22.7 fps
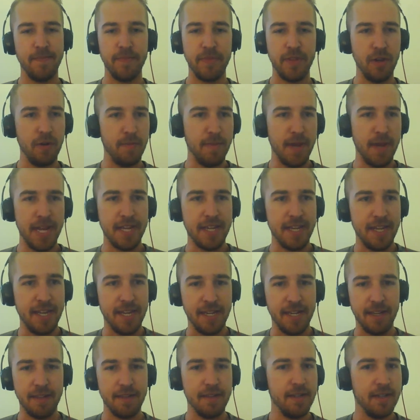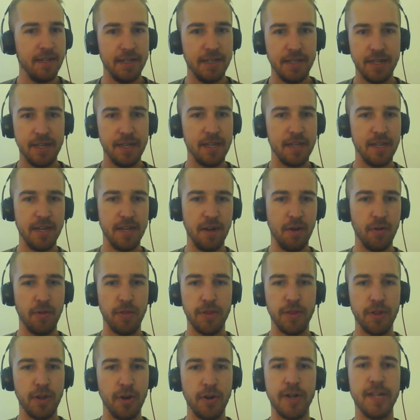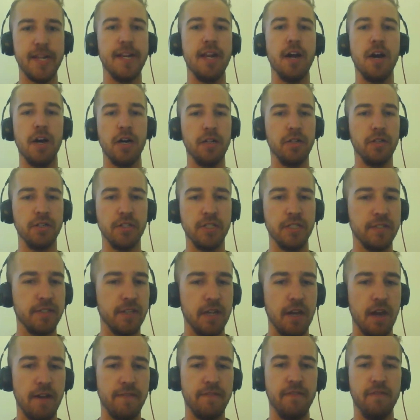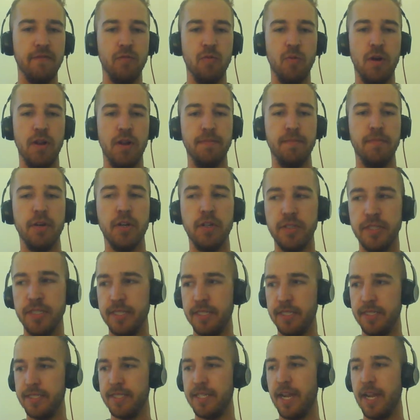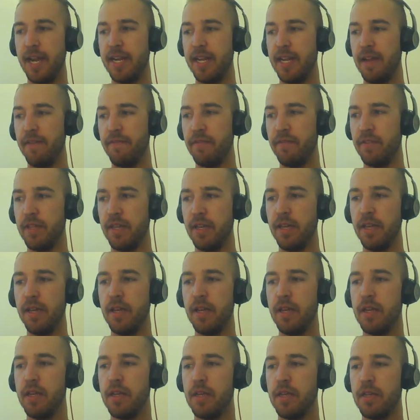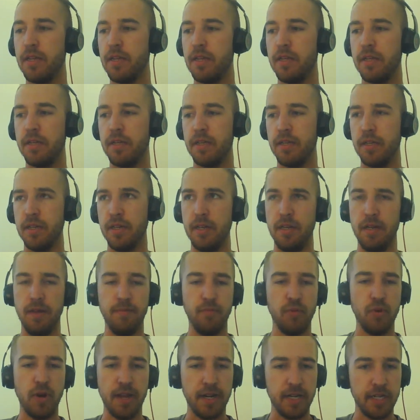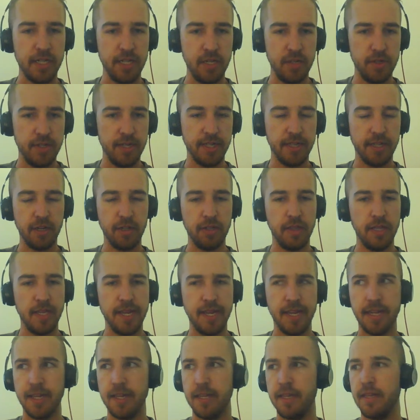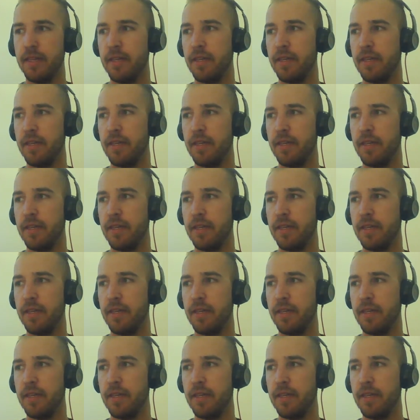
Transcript: they're making, $30 off of one person signing up for the product using their link.